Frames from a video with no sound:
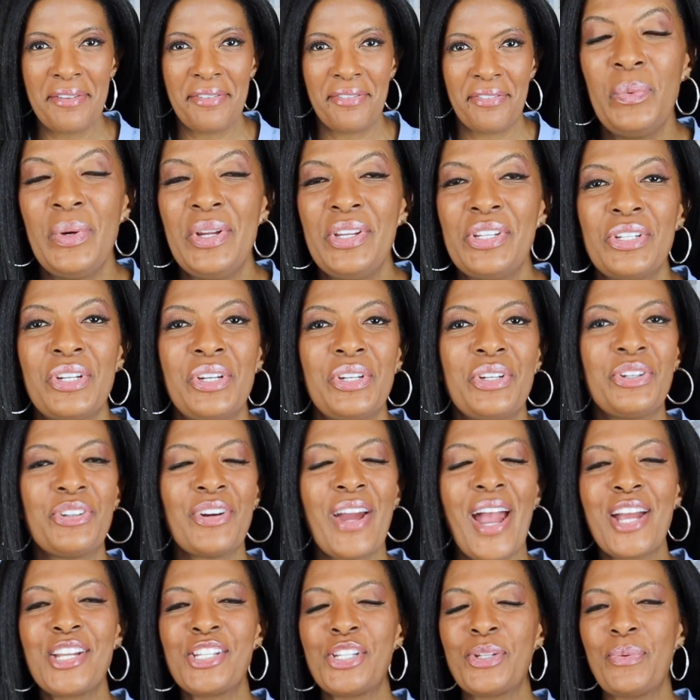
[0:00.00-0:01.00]
We should
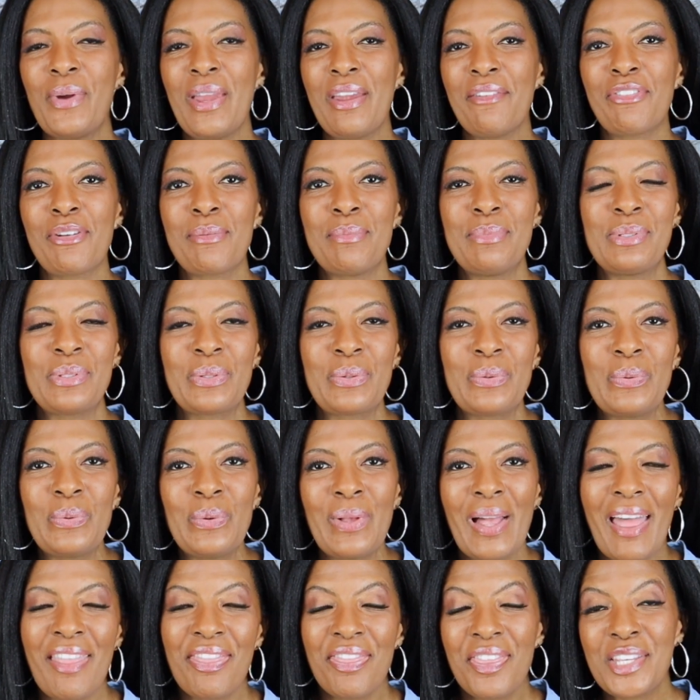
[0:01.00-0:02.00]
graduate from school
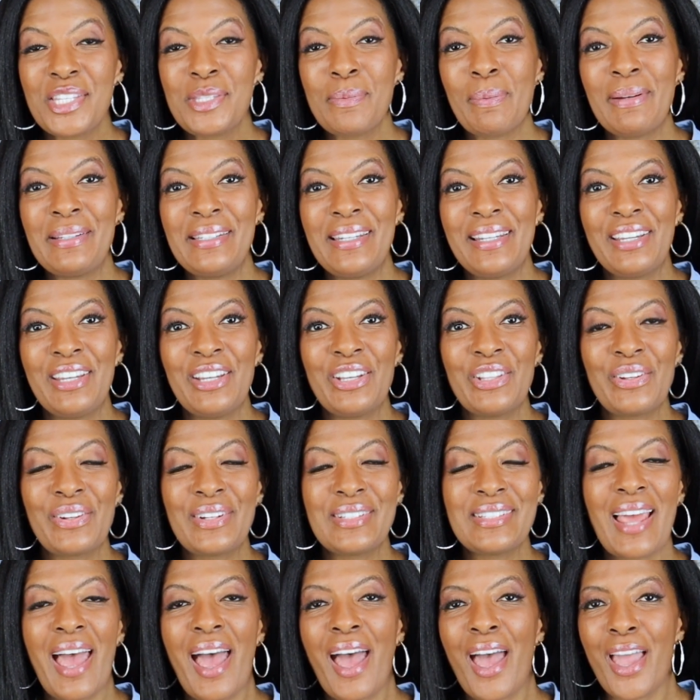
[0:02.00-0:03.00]
at this particular
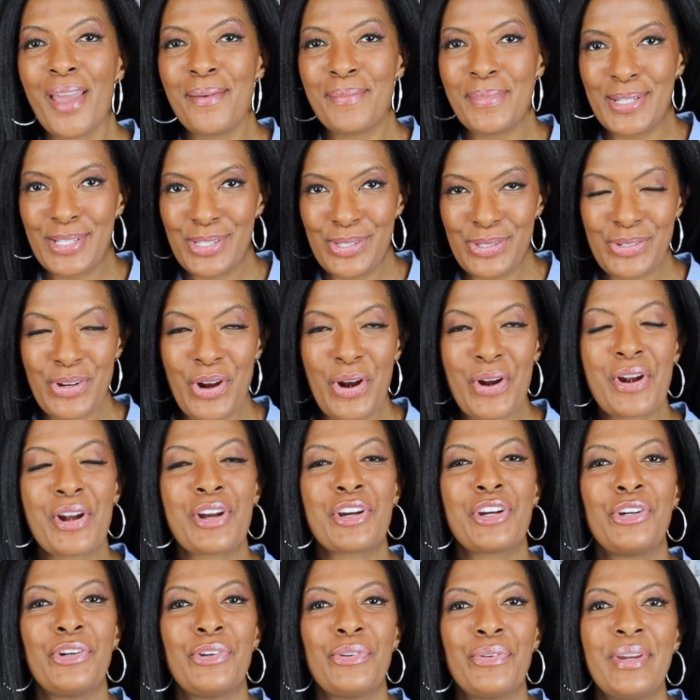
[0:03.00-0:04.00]
time and start our
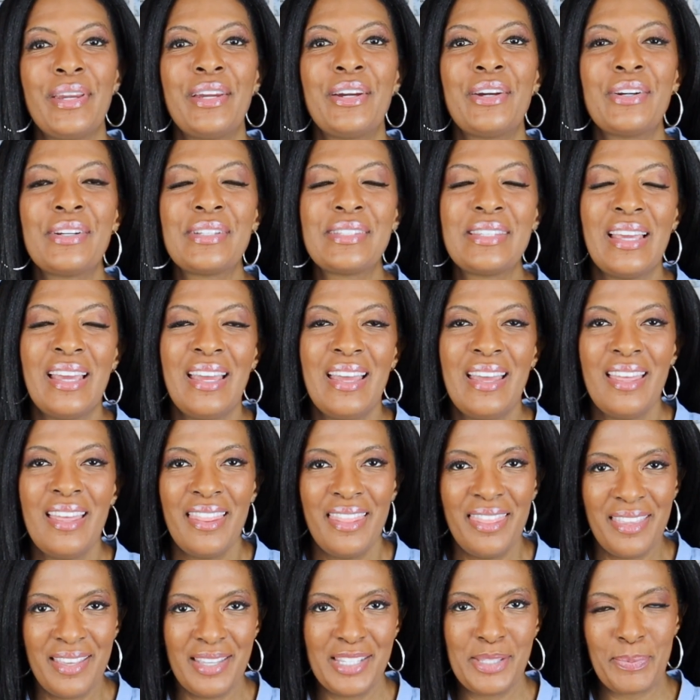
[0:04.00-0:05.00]
careers
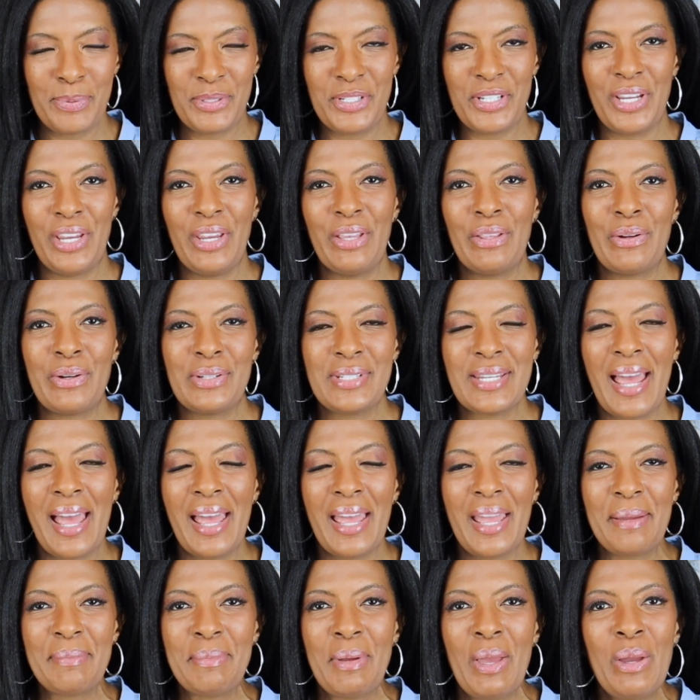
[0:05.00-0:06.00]
this particular
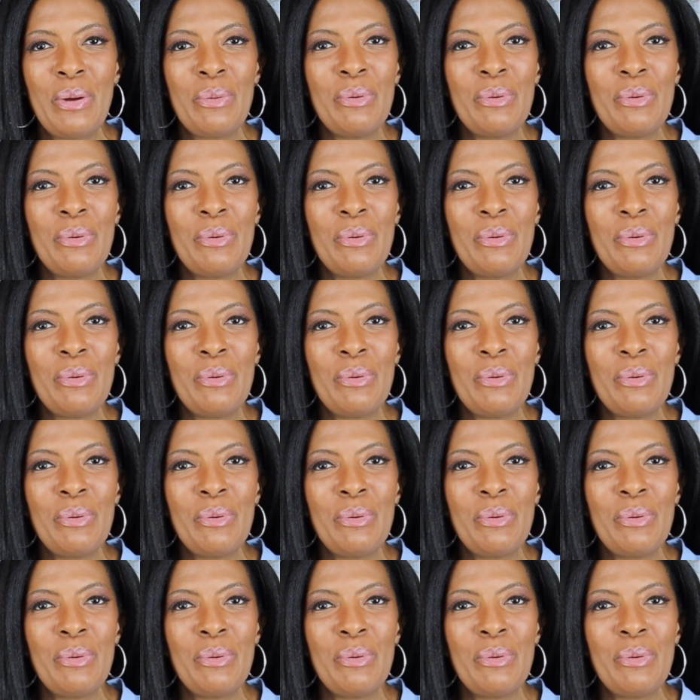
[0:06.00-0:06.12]
time.